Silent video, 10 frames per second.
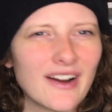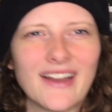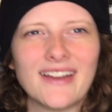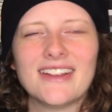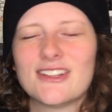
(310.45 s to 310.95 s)

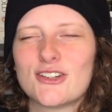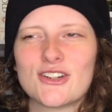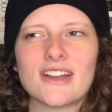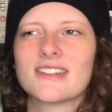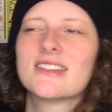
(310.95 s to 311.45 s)
And it's
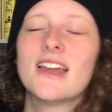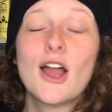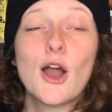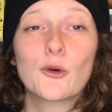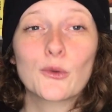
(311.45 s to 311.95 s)
just
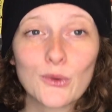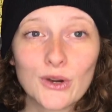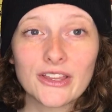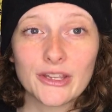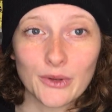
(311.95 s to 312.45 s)

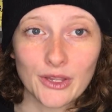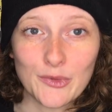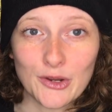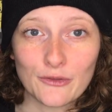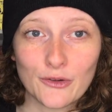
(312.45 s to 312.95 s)
really, really
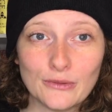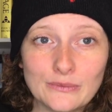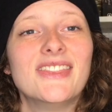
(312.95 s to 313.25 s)
beautiful.